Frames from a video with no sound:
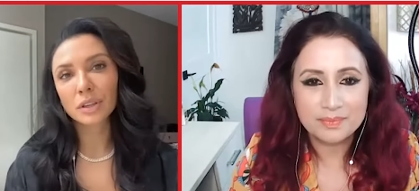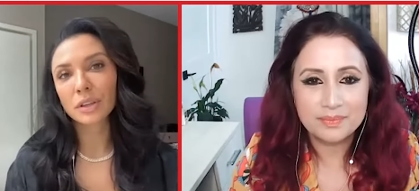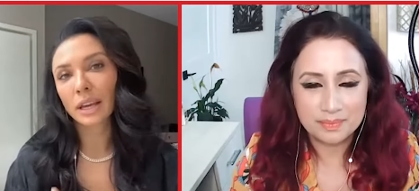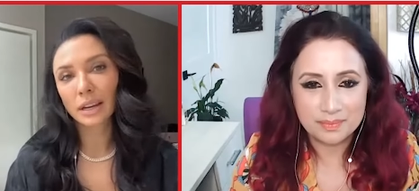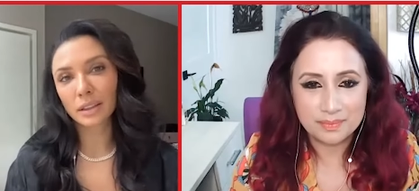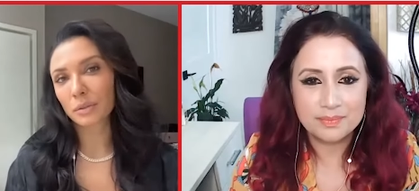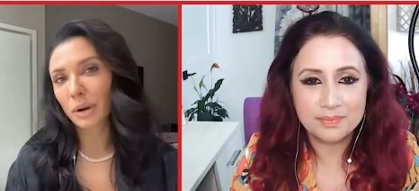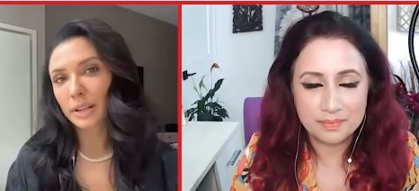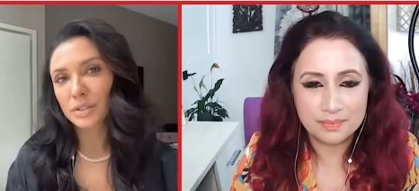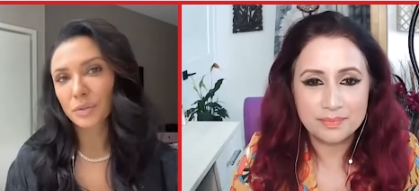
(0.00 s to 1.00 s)
Speaker 1: getting the
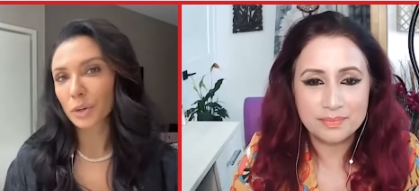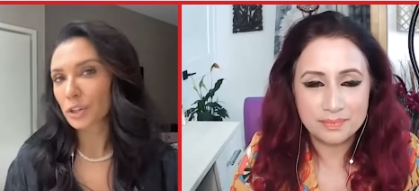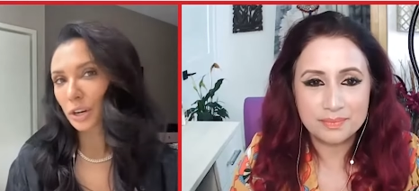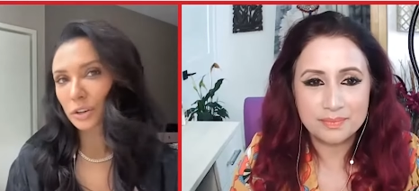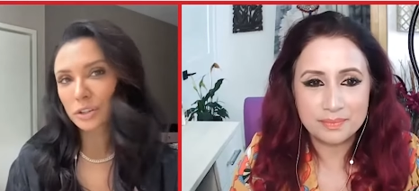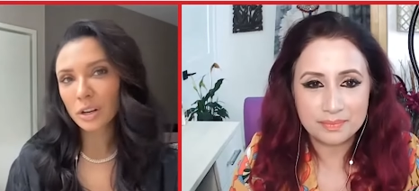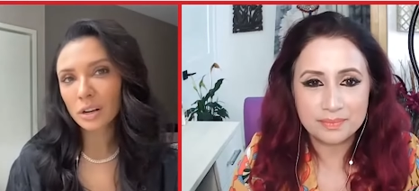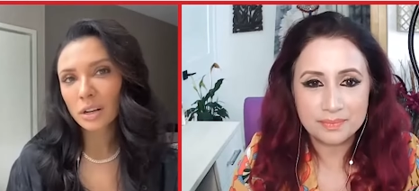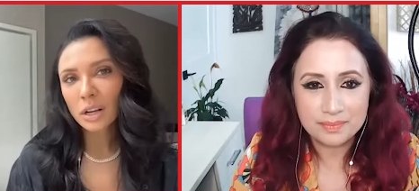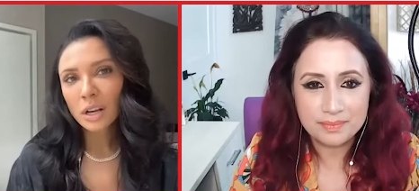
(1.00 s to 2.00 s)
rights for
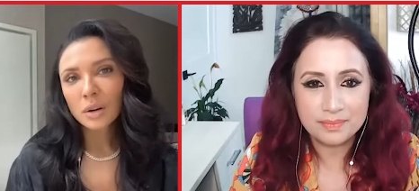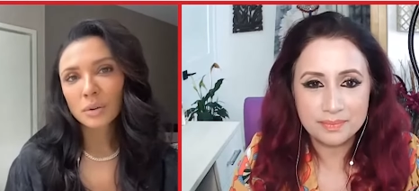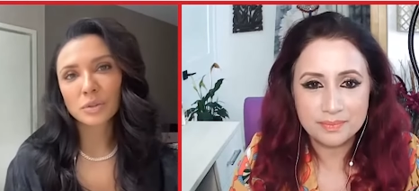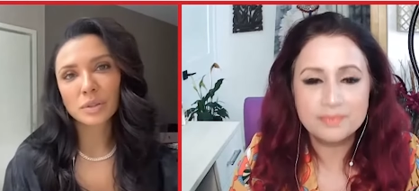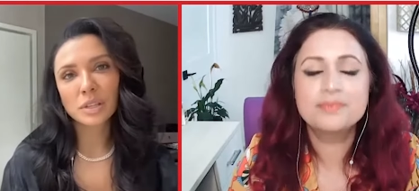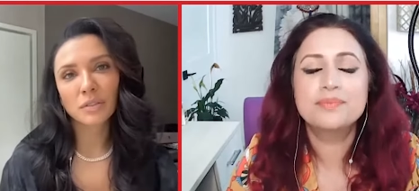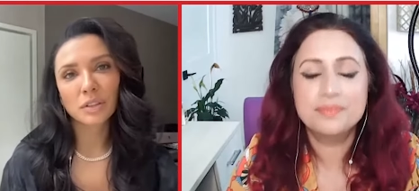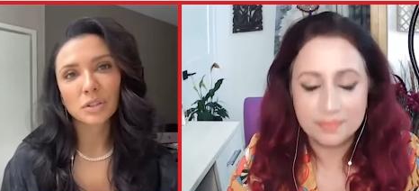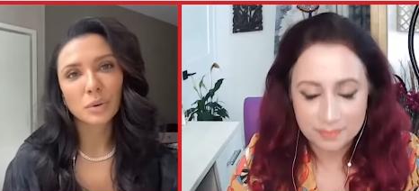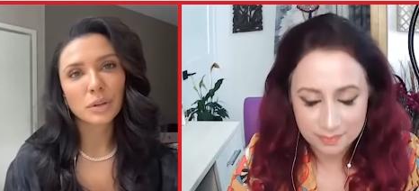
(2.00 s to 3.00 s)
Shersha, which was
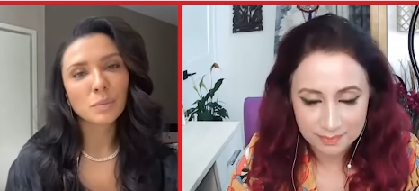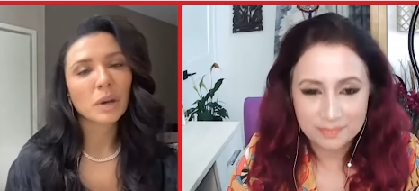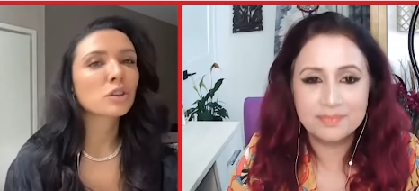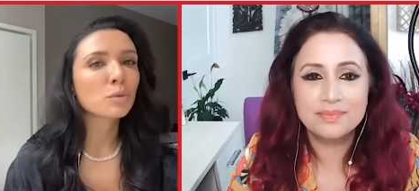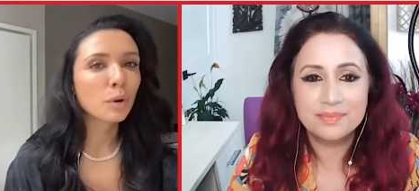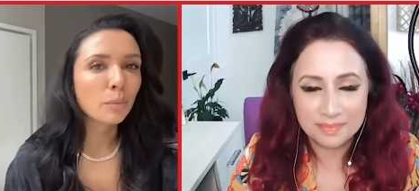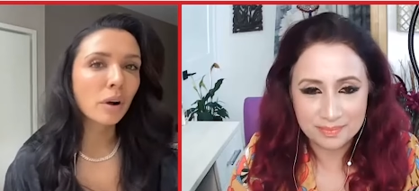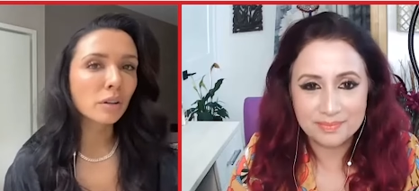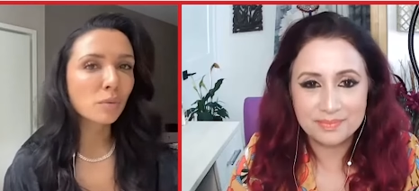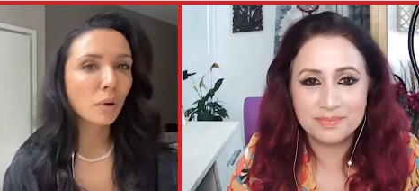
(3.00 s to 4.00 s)
given to us by Shabbir
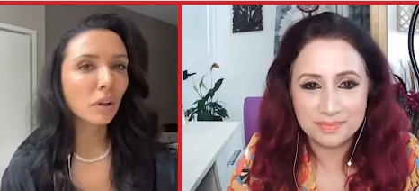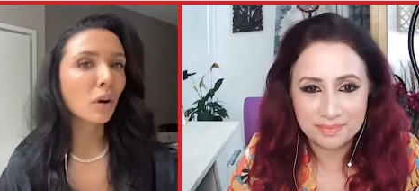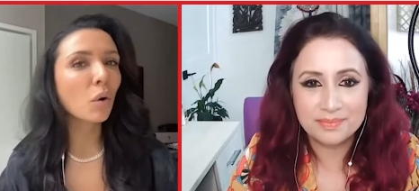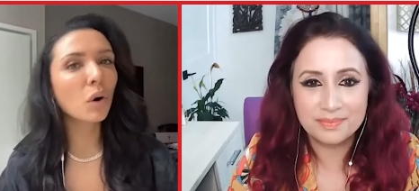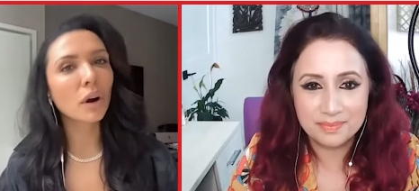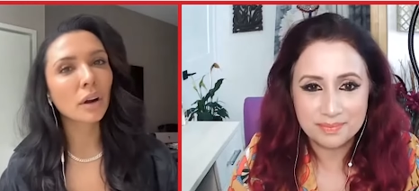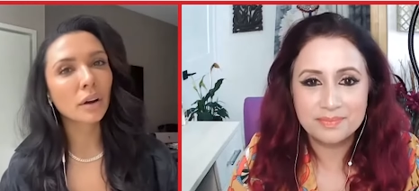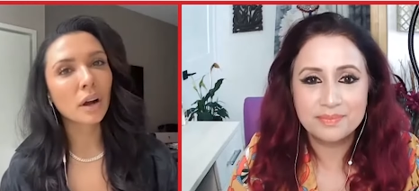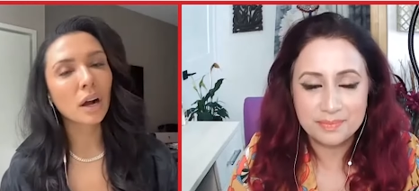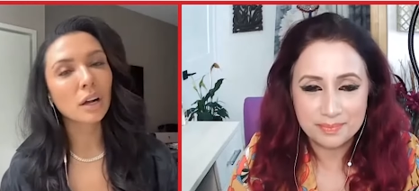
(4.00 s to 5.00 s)
Boxwala,
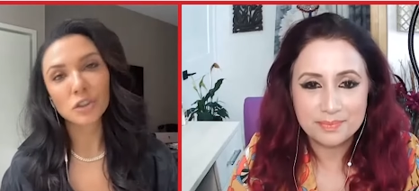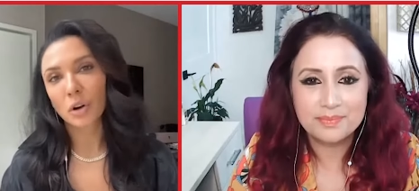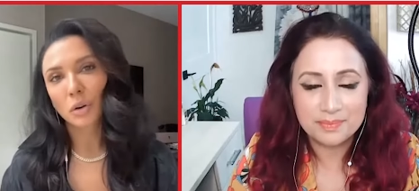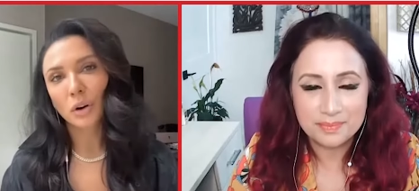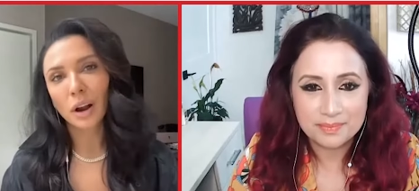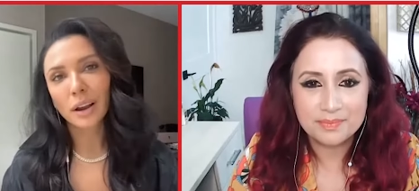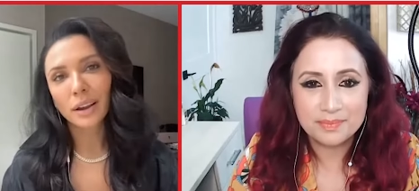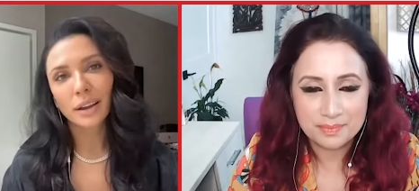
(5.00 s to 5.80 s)
or uh, Jungle Cry.